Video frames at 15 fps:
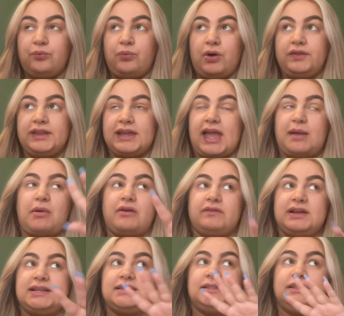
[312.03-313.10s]
one that came out
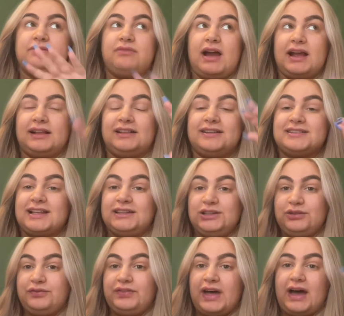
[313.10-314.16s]
recently, Reckless, I
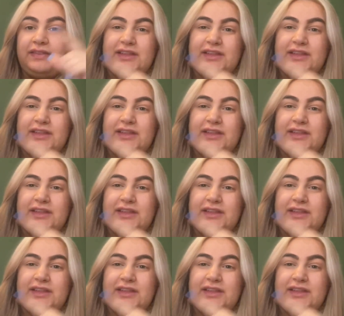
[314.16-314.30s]
love that.